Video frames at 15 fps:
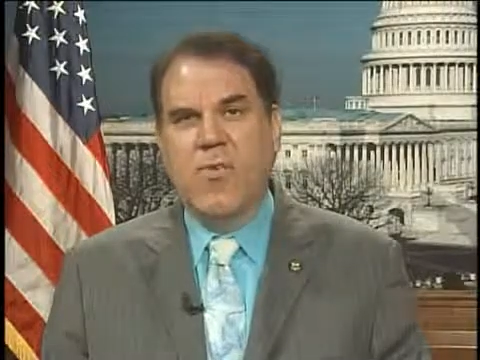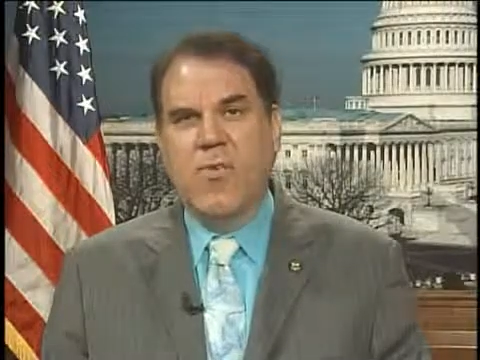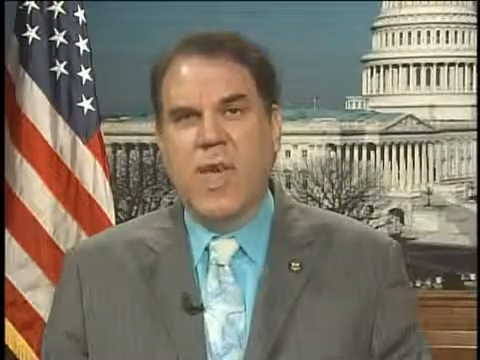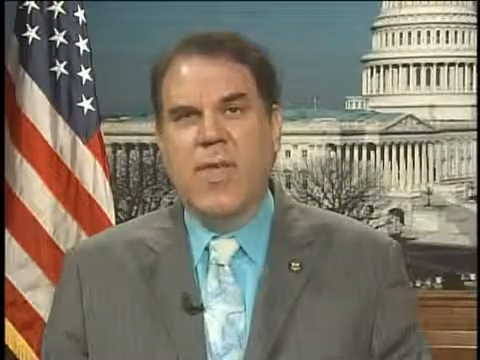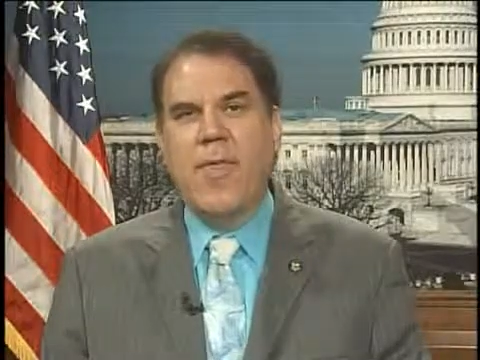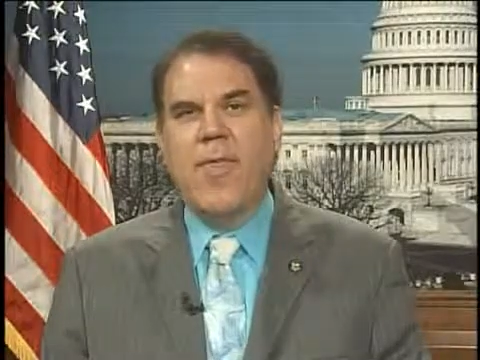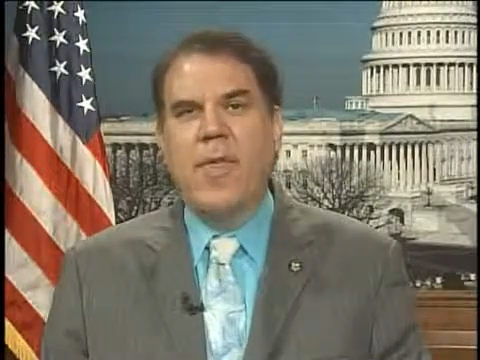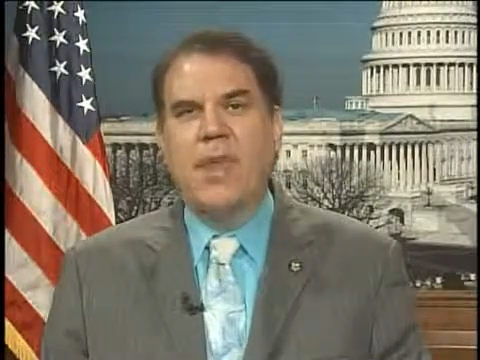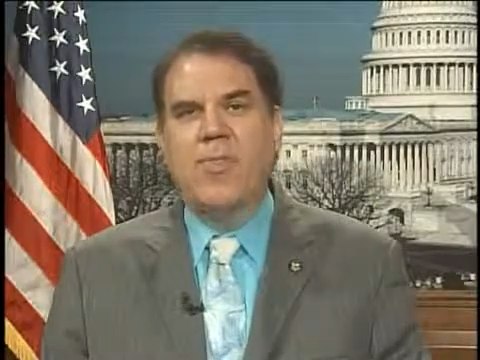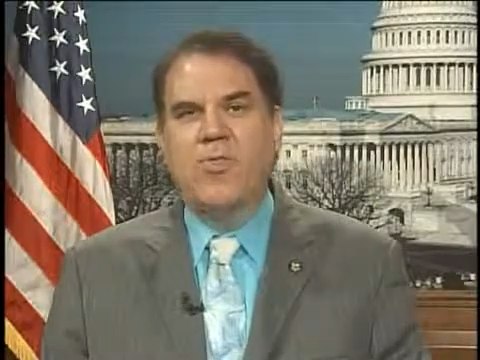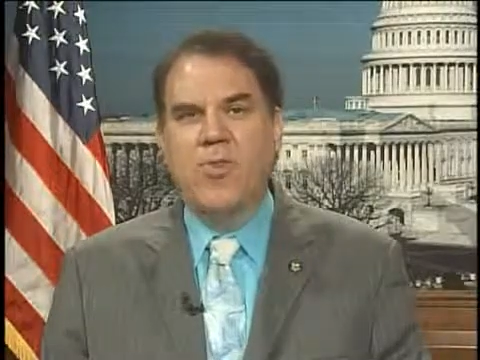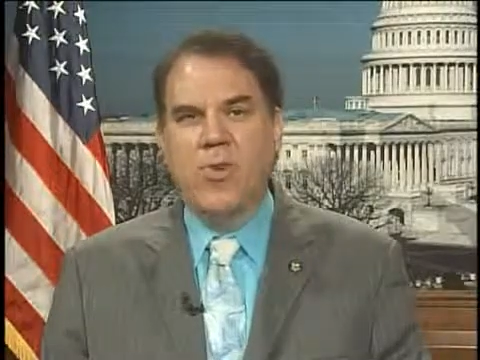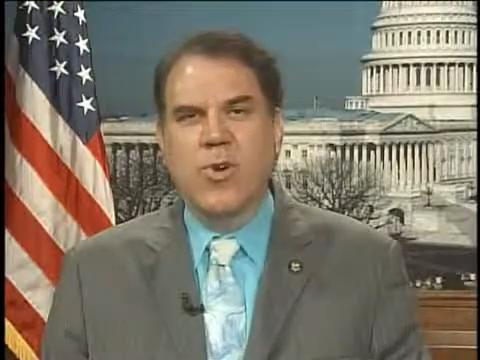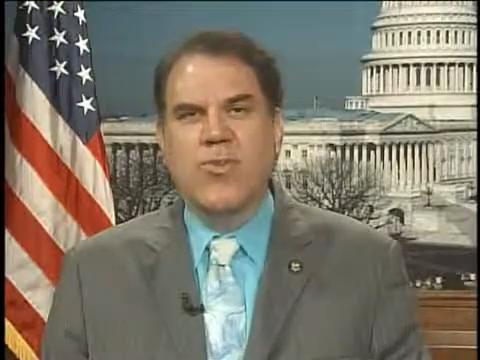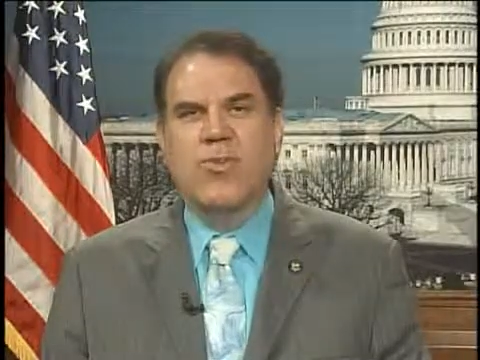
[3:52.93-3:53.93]
rather than
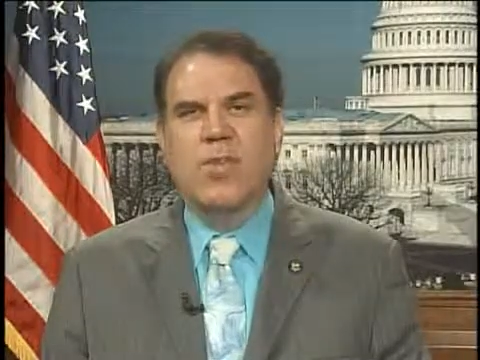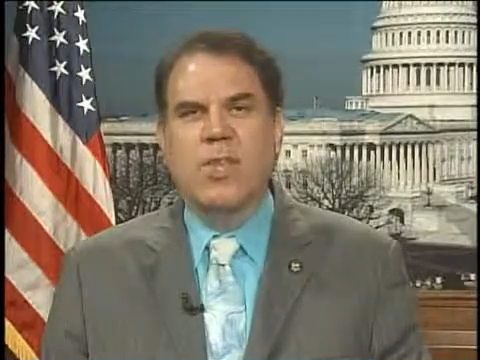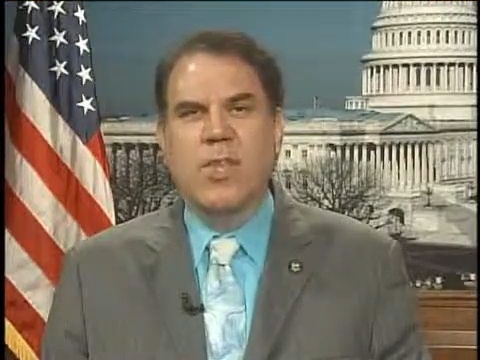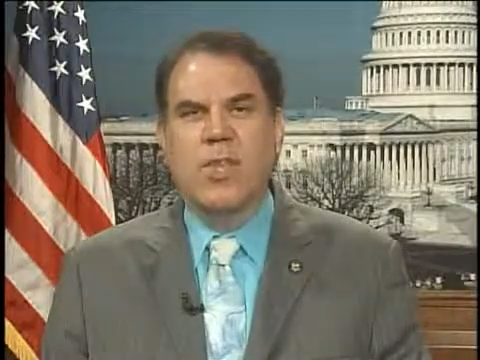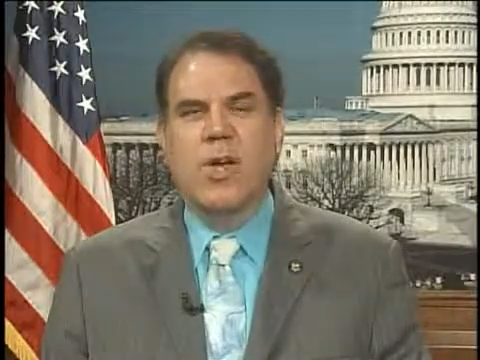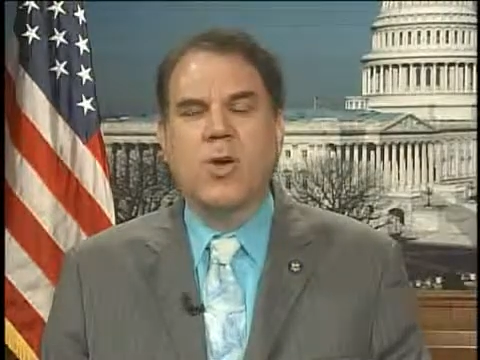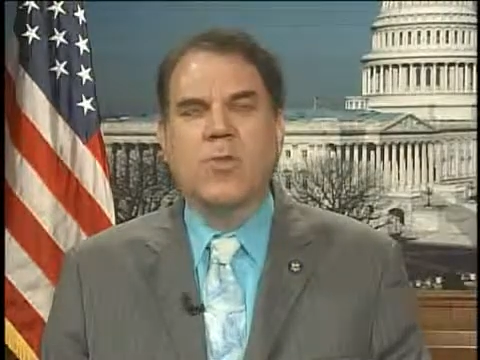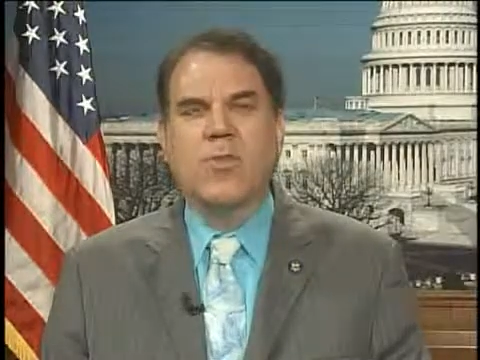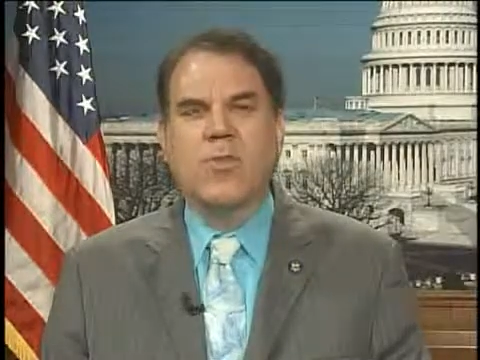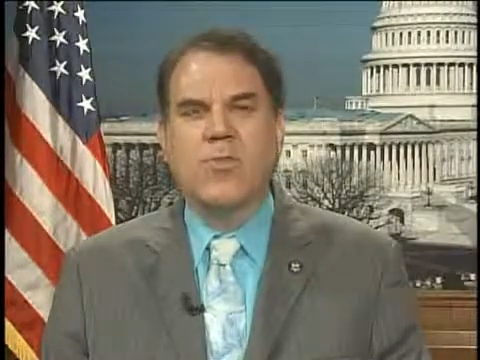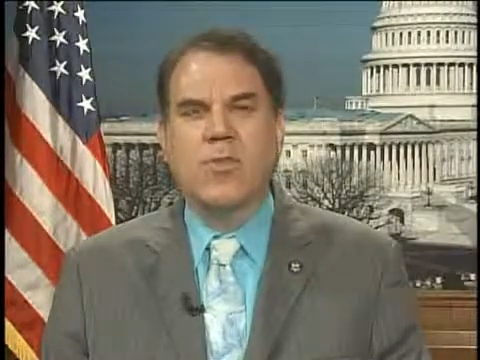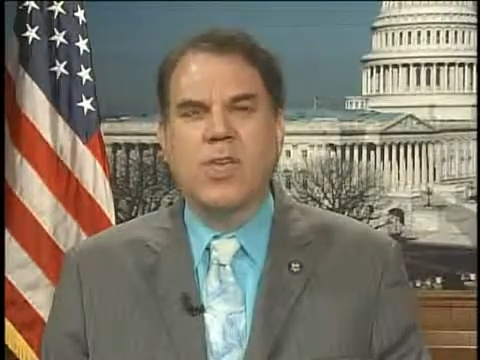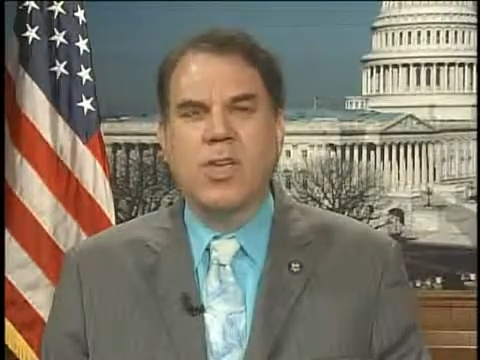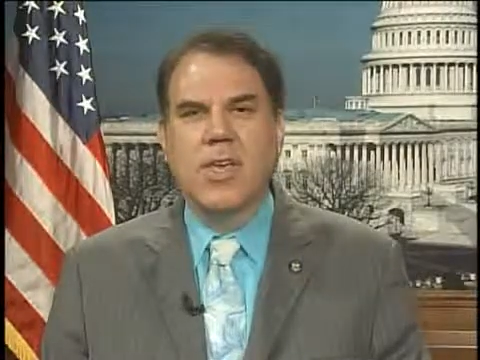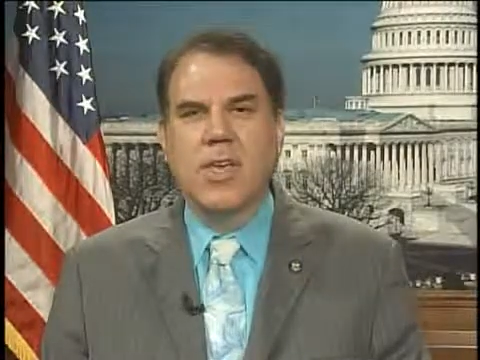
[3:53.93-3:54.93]
endorsing the notes